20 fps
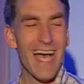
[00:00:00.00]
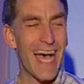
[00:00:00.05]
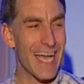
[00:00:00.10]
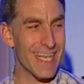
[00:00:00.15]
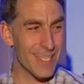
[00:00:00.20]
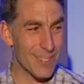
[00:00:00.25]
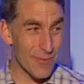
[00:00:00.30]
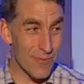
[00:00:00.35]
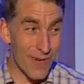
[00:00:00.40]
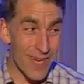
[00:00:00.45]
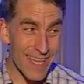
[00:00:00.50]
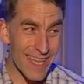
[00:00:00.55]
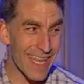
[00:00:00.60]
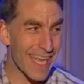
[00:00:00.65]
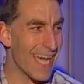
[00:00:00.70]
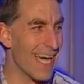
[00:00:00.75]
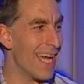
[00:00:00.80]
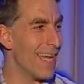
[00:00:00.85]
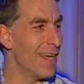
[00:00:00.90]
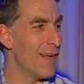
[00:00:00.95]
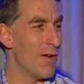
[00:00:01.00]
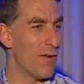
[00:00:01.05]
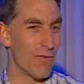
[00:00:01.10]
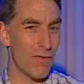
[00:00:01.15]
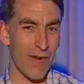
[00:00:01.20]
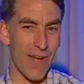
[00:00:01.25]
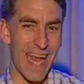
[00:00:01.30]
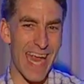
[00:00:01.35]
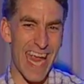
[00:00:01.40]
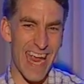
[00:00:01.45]
I just want that
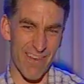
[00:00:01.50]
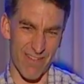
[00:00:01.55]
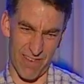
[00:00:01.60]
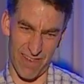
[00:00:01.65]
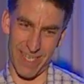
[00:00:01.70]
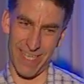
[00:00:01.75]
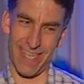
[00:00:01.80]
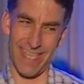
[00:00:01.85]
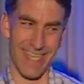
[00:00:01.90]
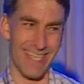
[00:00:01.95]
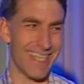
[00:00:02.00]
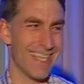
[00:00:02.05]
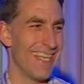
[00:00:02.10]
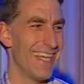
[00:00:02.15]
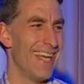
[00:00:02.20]
for everything.